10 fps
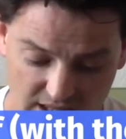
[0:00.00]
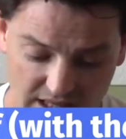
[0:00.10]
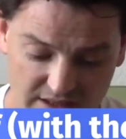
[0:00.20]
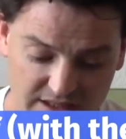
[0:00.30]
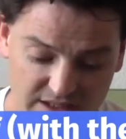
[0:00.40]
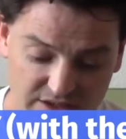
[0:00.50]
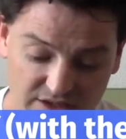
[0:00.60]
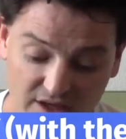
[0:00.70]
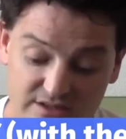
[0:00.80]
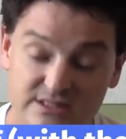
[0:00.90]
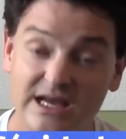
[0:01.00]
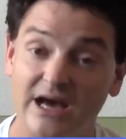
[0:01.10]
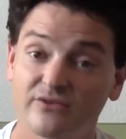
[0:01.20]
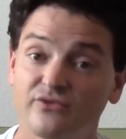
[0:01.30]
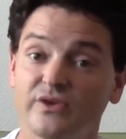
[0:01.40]
and he does
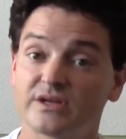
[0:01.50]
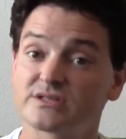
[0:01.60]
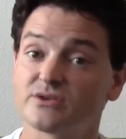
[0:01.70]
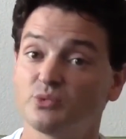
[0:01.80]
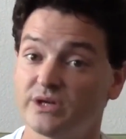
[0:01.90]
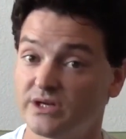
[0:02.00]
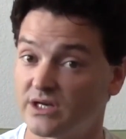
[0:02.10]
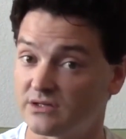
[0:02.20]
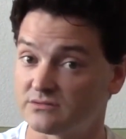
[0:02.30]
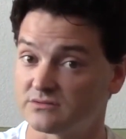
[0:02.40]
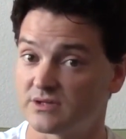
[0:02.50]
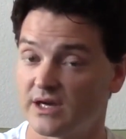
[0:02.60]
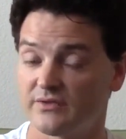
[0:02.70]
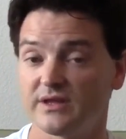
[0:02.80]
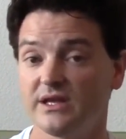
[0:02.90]
not fix the window,
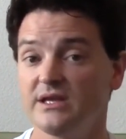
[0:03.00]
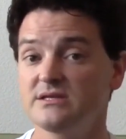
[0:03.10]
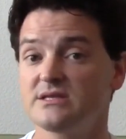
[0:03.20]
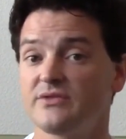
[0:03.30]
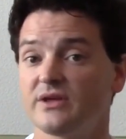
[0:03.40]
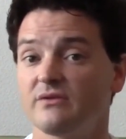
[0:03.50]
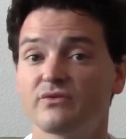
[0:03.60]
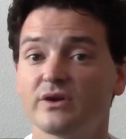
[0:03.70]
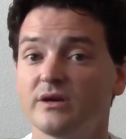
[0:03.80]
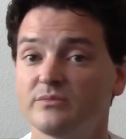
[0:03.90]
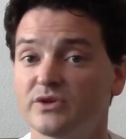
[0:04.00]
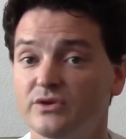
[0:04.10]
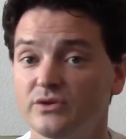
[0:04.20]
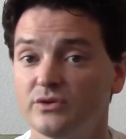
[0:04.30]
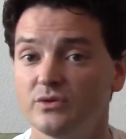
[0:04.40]
right? The easy thing for him to
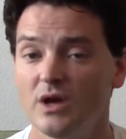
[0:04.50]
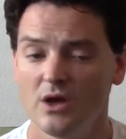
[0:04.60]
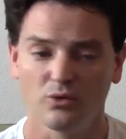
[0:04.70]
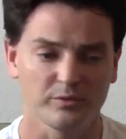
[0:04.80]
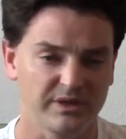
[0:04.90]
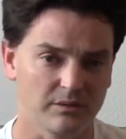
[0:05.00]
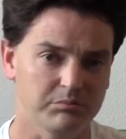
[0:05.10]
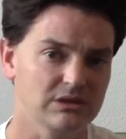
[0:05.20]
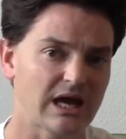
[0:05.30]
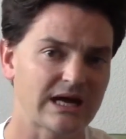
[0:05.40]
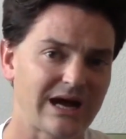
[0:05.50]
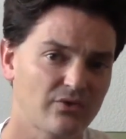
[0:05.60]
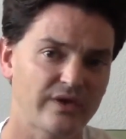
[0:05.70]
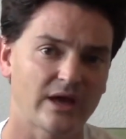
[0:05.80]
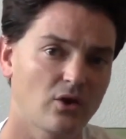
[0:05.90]
do would be to block
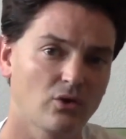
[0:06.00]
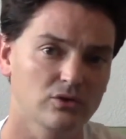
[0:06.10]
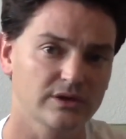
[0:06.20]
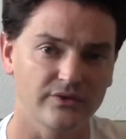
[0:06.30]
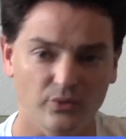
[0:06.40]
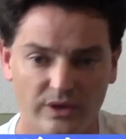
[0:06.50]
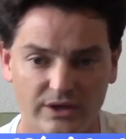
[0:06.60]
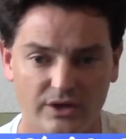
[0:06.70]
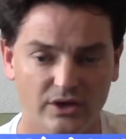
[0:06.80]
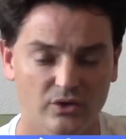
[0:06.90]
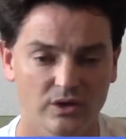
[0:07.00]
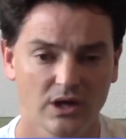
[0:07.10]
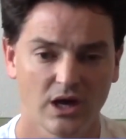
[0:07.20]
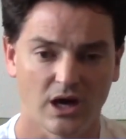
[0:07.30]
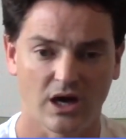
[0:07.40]
out that hole in the window,
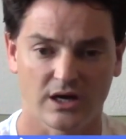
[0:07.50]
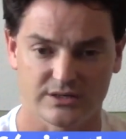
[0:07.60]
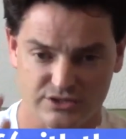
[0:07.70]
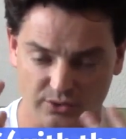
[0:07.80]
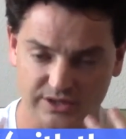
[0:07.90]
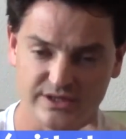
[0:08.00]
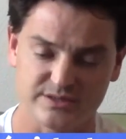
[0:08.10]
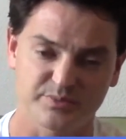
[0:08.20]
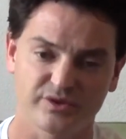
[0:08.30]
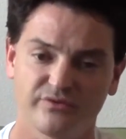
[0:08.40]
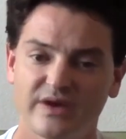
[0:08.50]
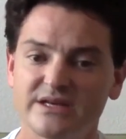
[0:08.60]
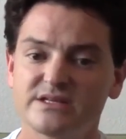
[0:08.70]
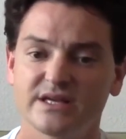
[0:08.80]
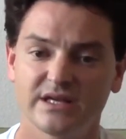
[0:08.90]
so he is
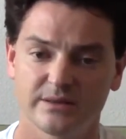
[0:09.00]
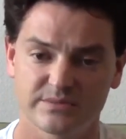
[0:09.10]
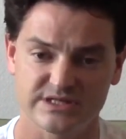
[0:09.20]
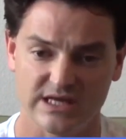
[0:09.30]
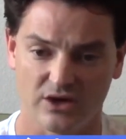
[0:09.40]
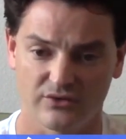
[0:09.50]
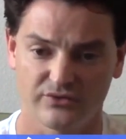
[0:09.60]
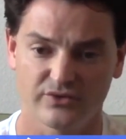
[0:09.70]
preventing himself